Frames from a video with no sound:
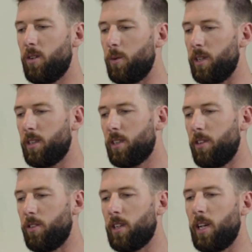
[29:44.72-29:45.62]
I want to
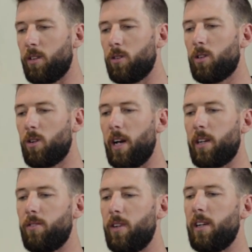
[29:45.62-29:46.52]
give it another good
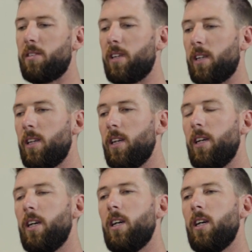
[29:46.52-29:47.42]
crack of racing.
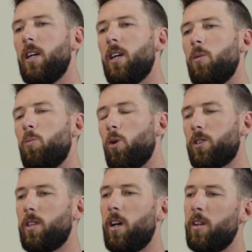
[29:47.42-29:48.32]
More
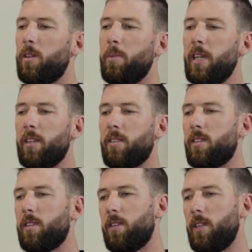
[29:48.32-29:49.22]
so, the
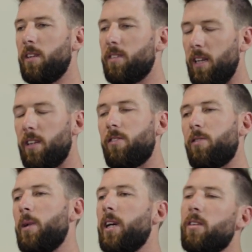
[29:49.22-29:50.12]
biggest incentive
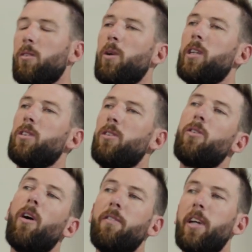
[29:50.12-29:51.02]
for me is the
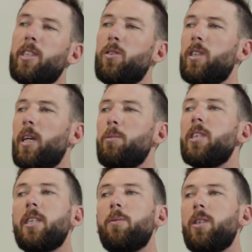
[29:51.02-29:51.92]
125 National
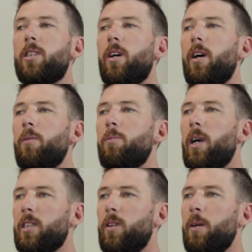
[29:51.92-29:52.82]
Championship, which I
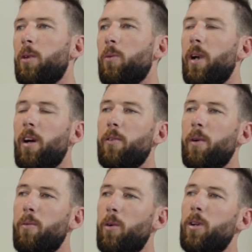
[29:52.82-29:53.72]
mucked around with. We went over
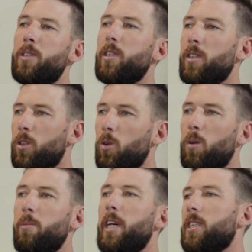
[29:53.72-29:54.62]
with Roo to
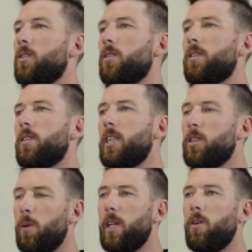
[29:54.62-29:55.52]
Coolum Nationals in
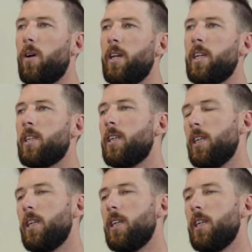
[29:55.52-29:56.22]
2019